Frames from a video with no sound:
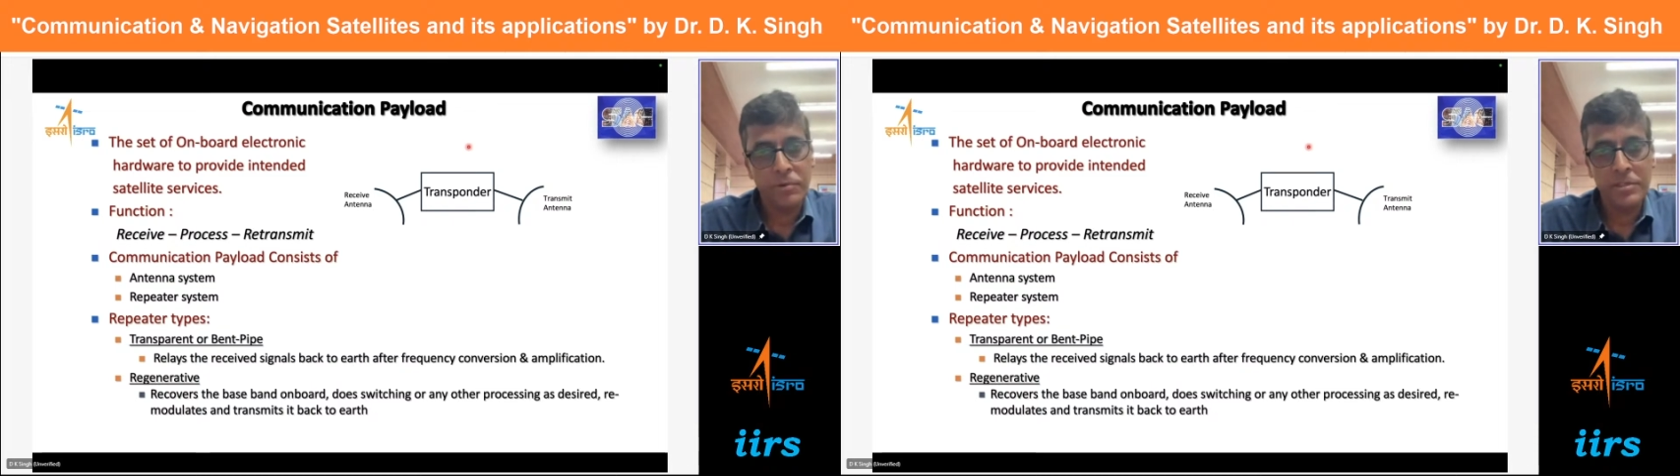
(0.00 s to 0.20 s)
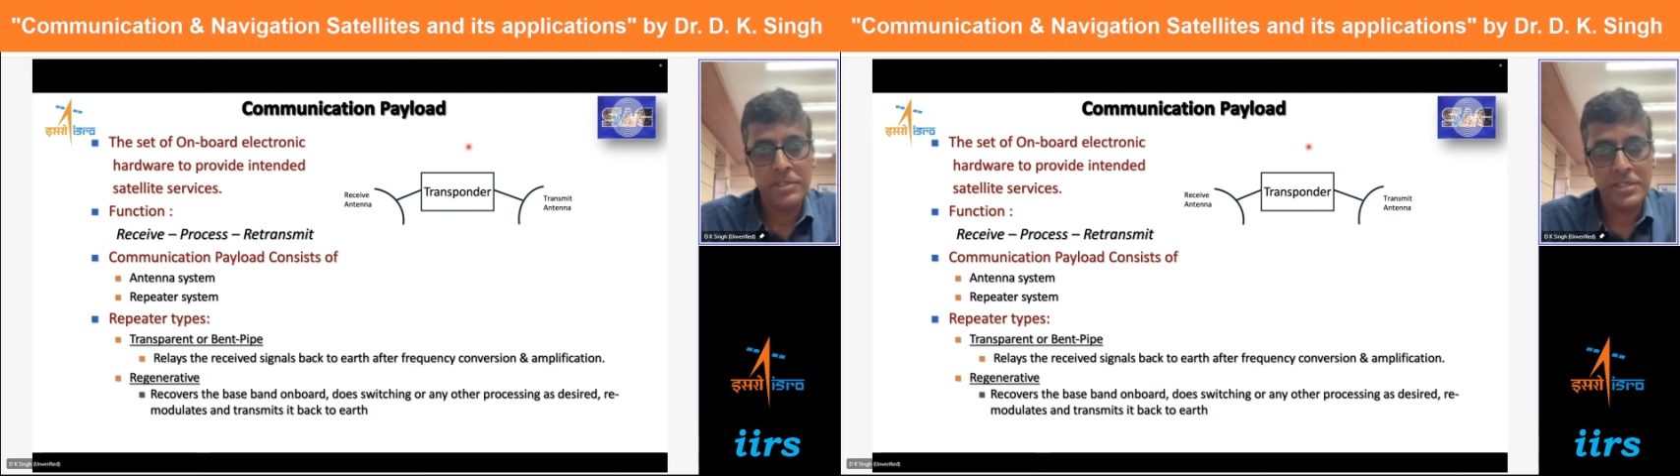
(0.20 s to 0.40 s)

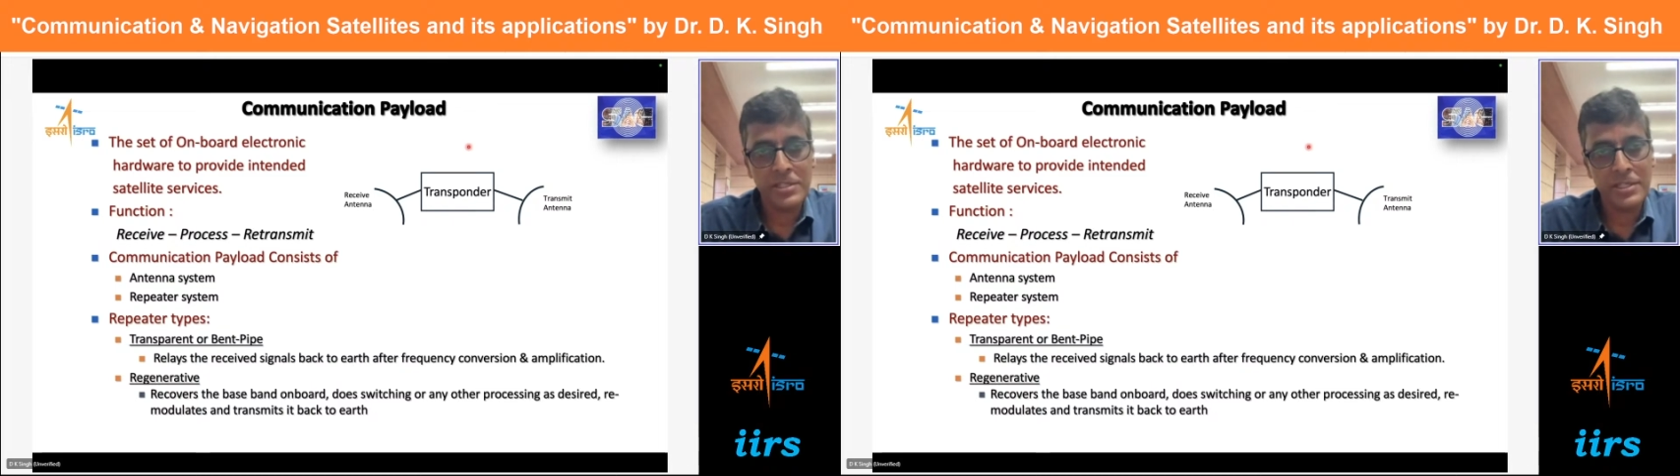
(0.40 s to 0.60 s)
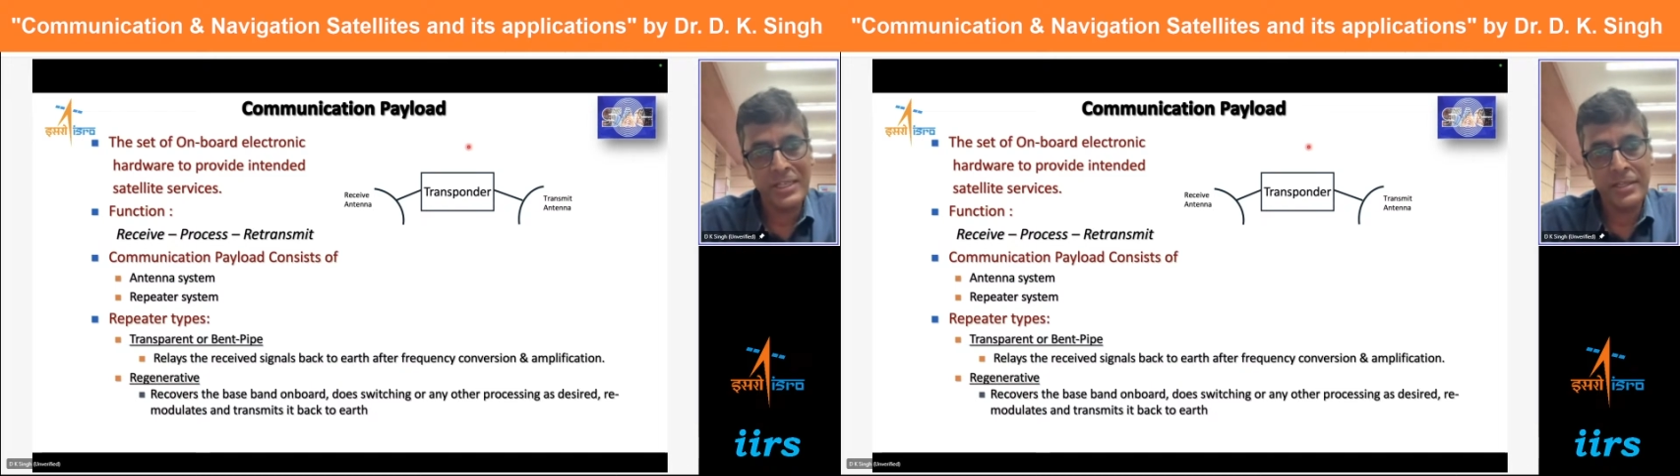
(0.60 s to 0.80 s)

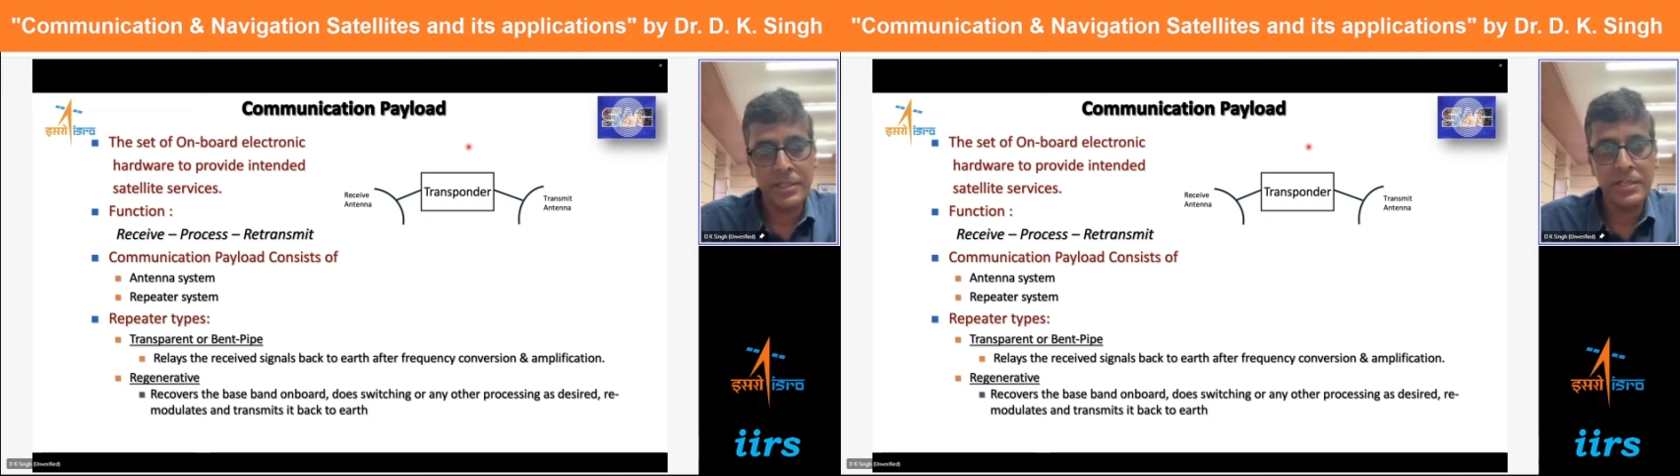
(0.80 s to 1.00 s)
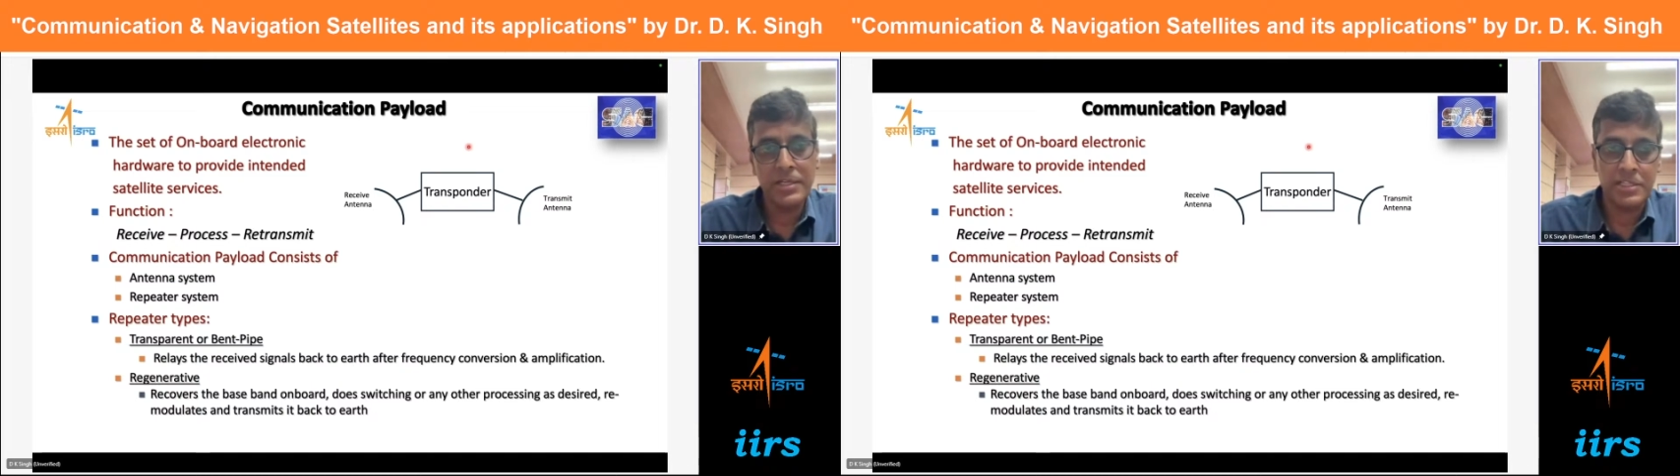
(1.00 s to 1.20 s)
process it
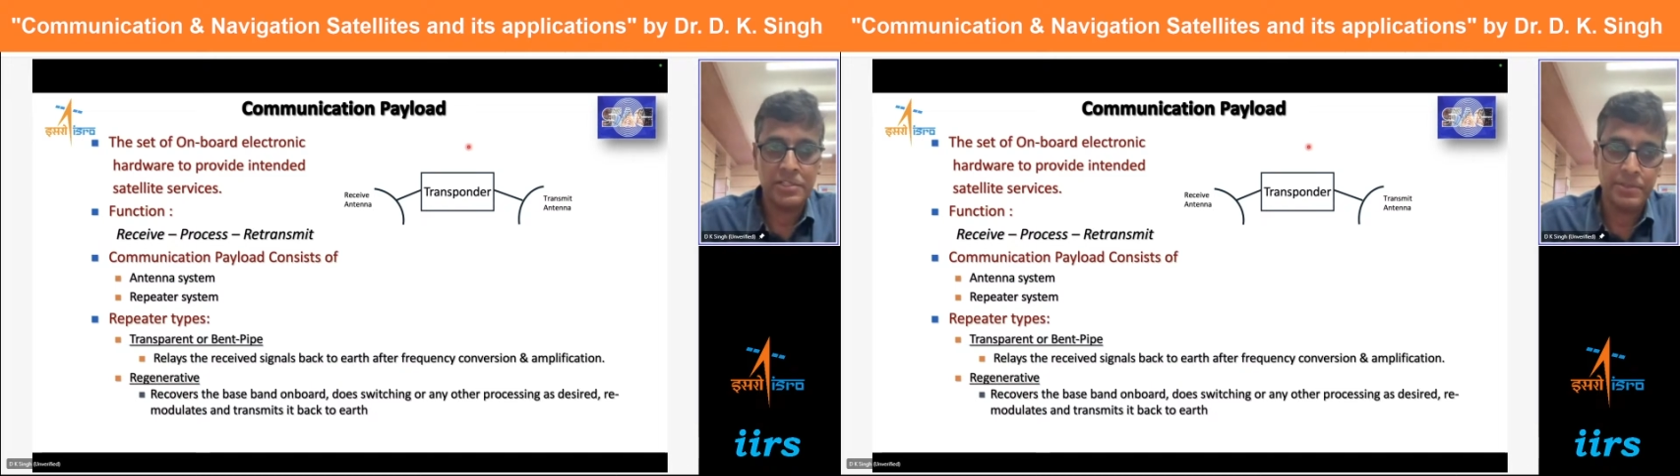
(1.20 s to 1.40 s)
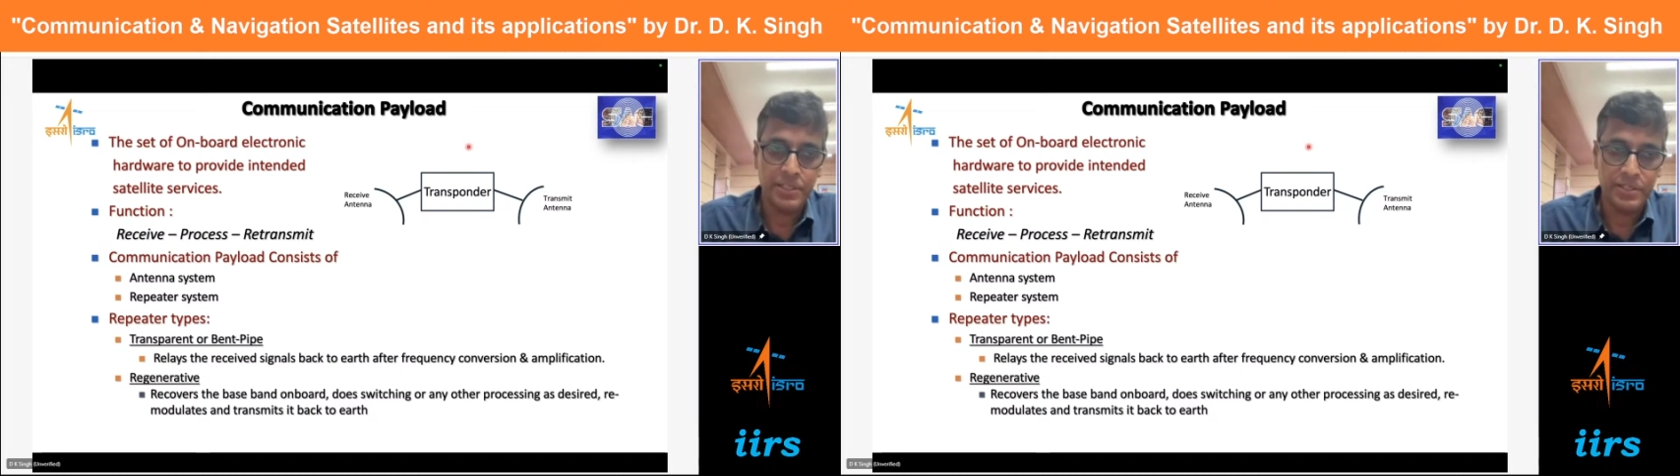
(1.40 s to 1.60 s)
and
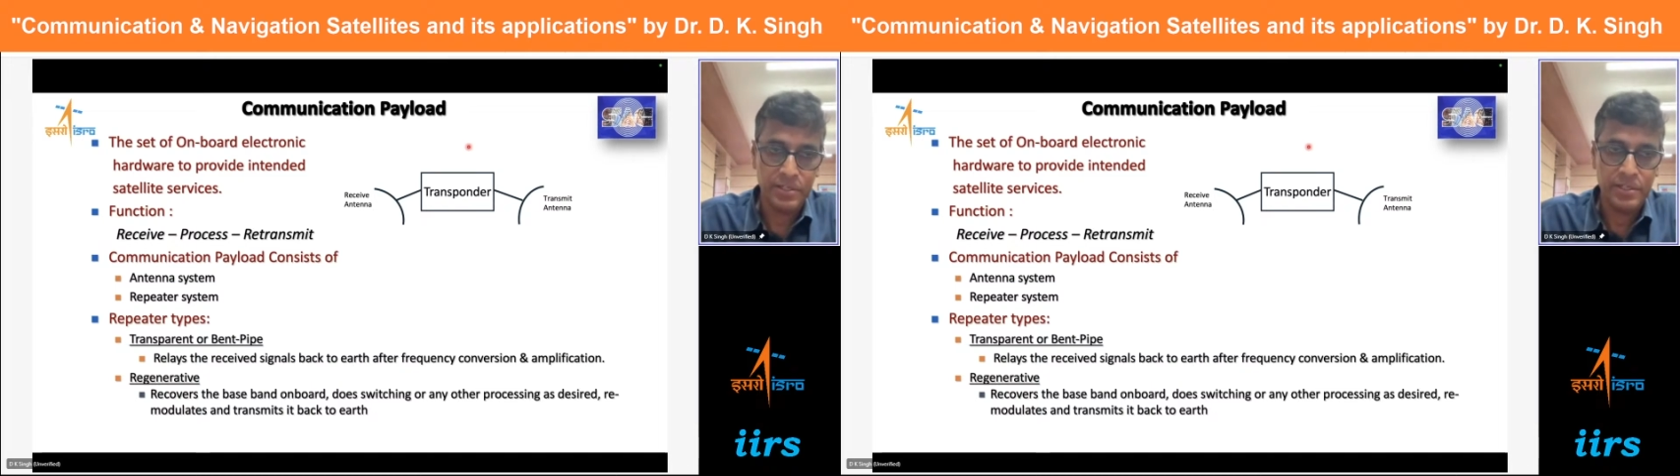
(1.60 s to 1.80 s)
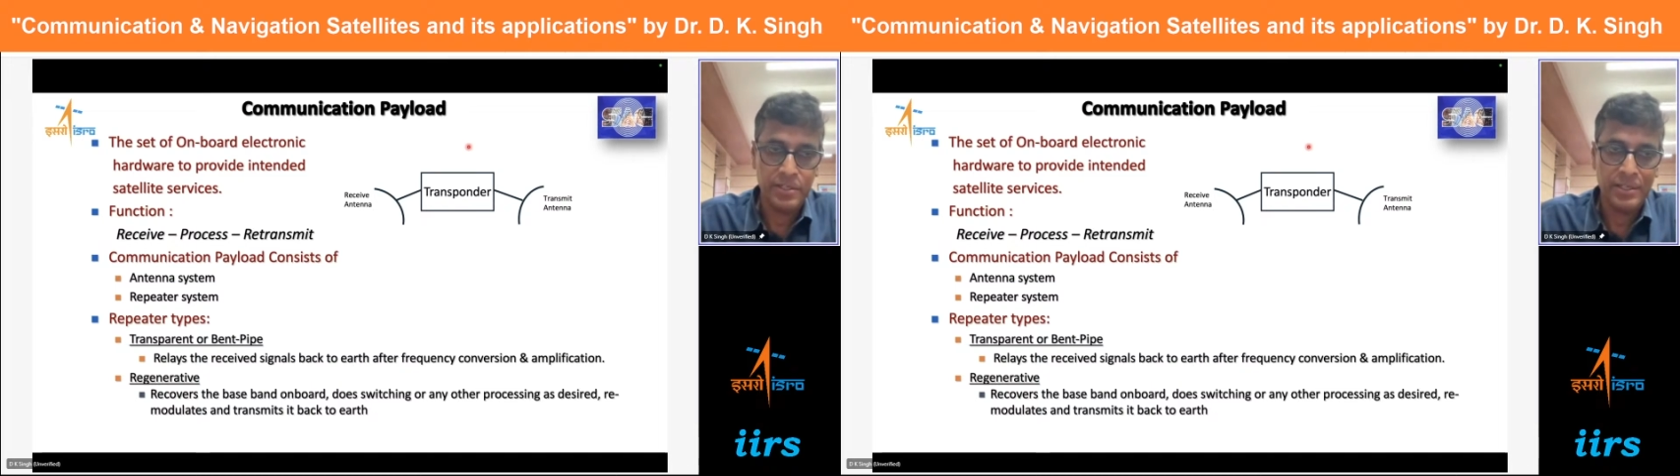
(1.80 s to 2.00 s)
retransmit
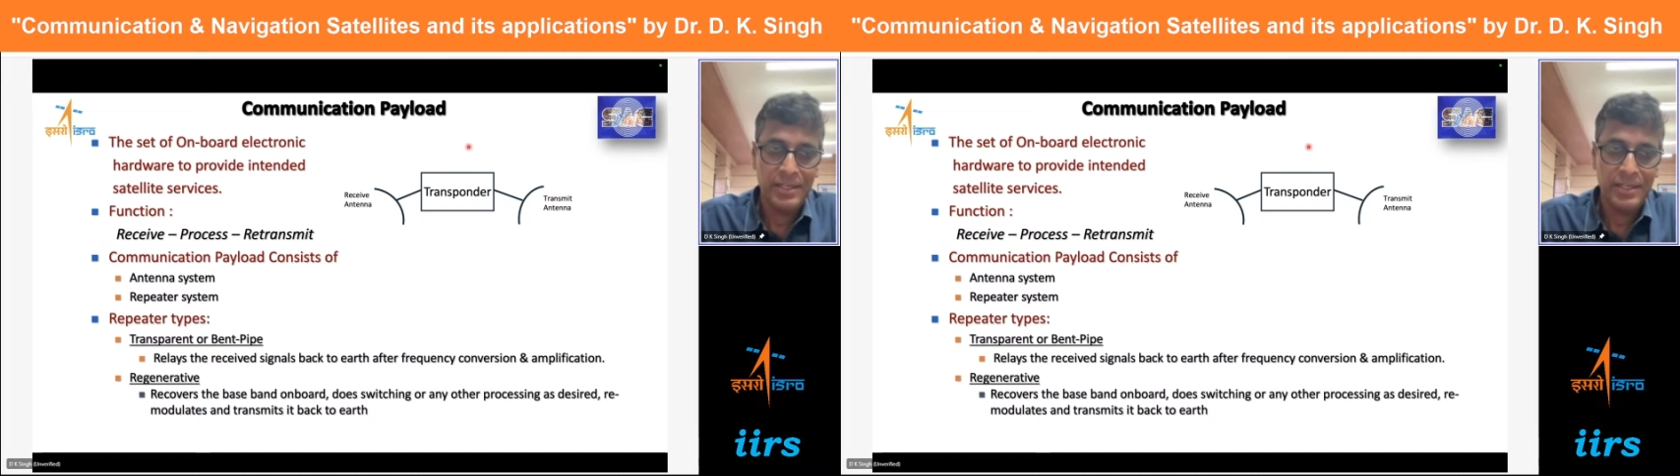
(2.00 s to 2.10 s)
it,